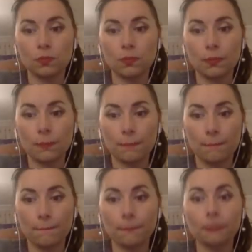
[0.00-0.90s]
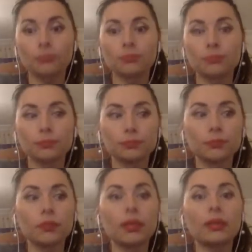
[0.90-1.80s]
Mm-hmm.
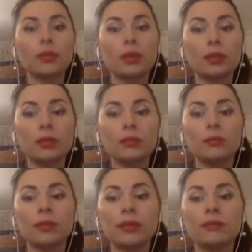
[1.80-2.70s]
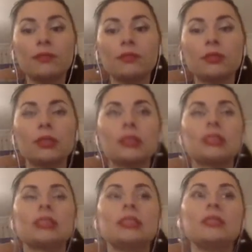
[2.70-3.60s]
And when men feel that it's
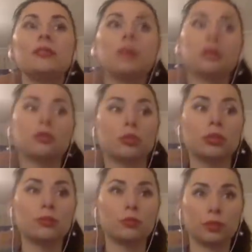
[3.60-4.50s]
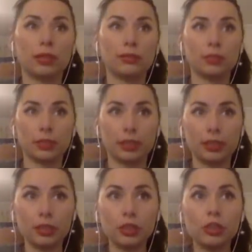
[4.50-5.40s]
difficult to him to have this
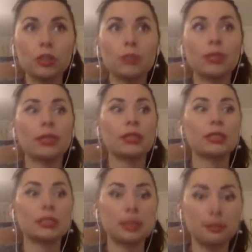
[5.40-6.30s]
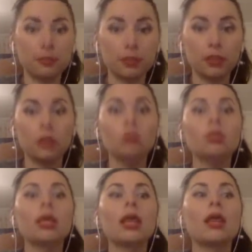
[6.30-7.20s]
relationship and he suffer a lot,
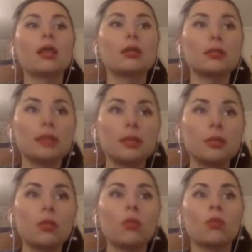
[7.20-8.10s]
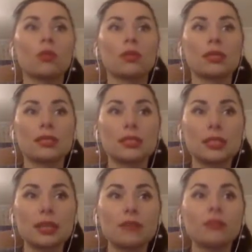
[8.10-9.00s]
then more than
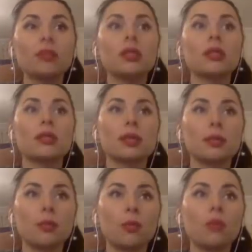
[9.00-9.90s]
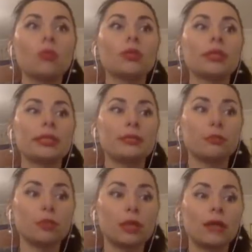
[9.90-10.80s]
suffer, then more he
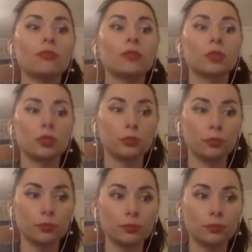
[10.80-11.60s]
will love you.